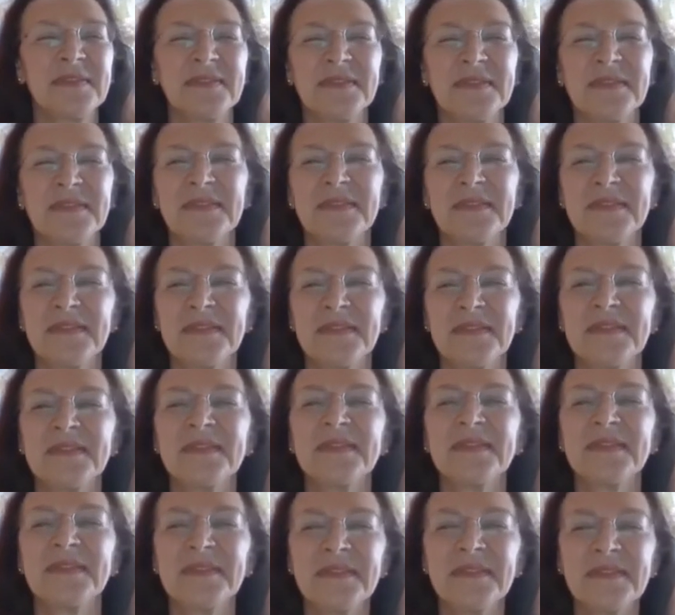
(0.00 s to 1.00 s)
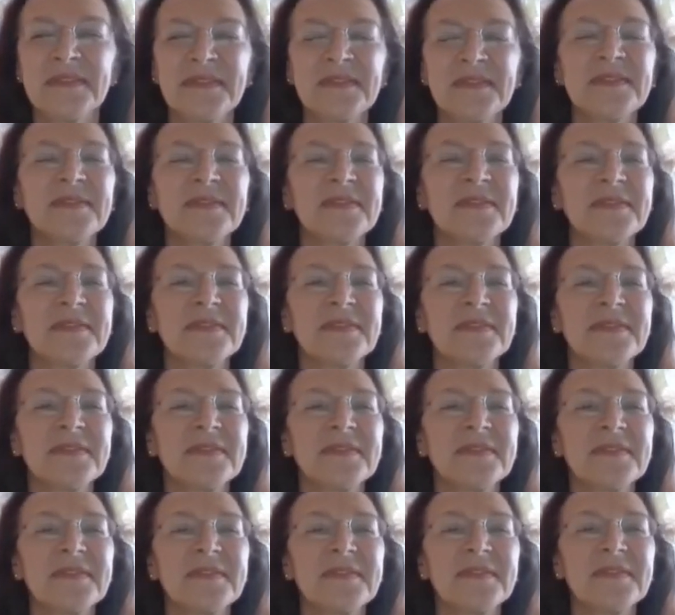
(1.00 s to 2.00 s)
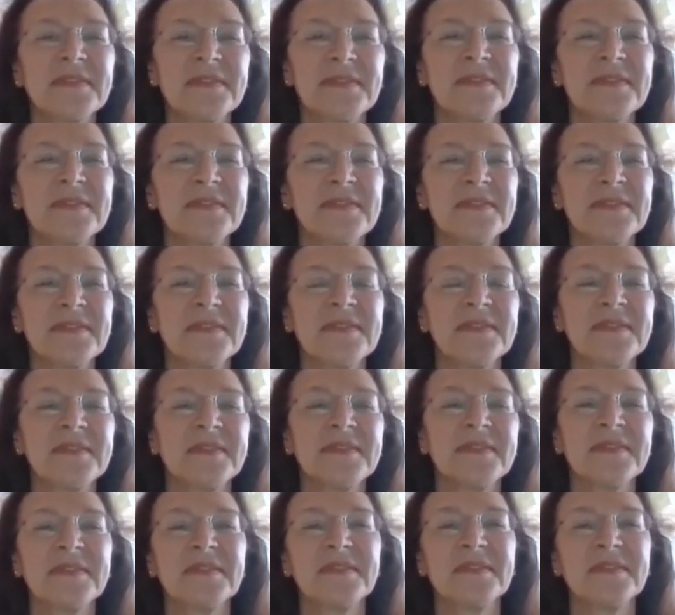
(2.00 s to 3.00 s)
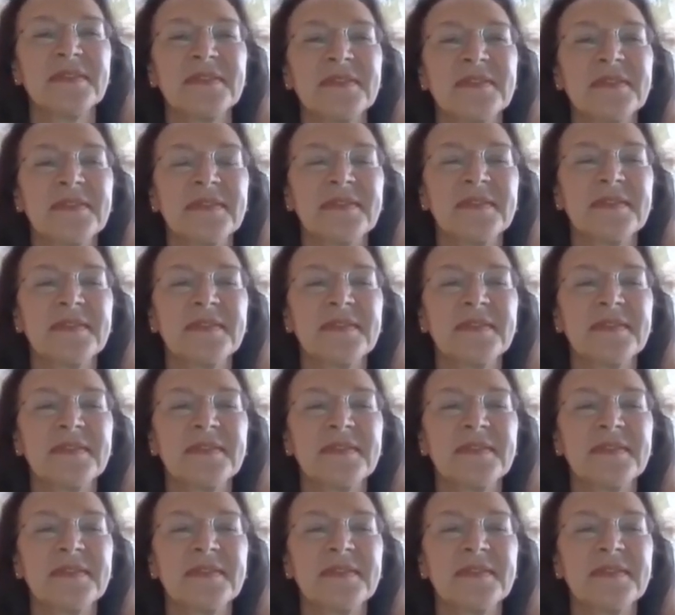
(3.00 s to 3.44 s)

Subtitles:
No words are spoken by the person on screen.